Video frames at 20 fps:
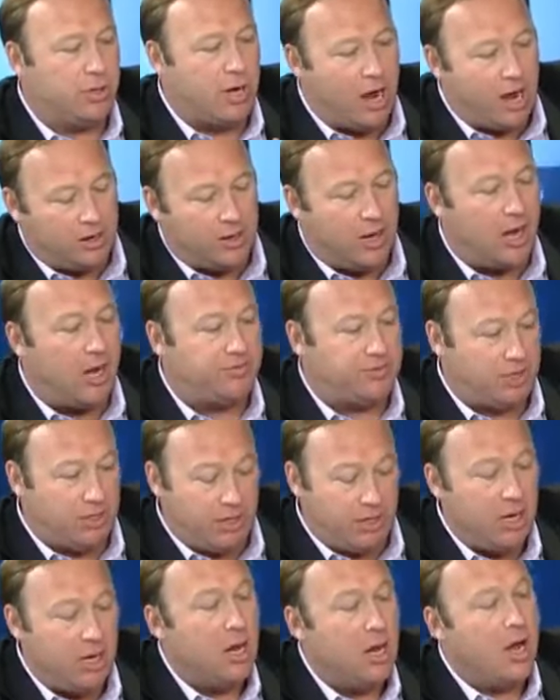knockoffs, and
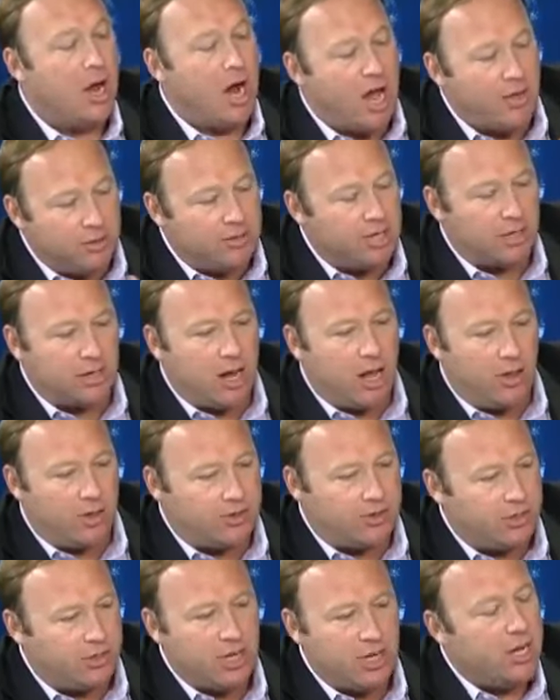then yes. other
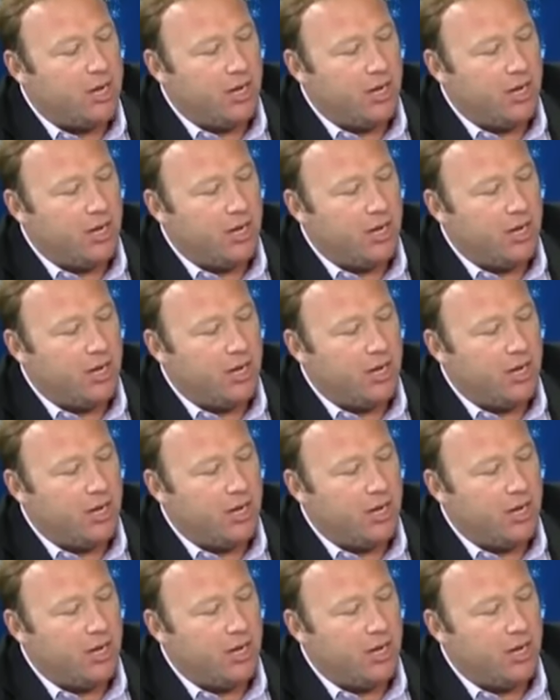technologies.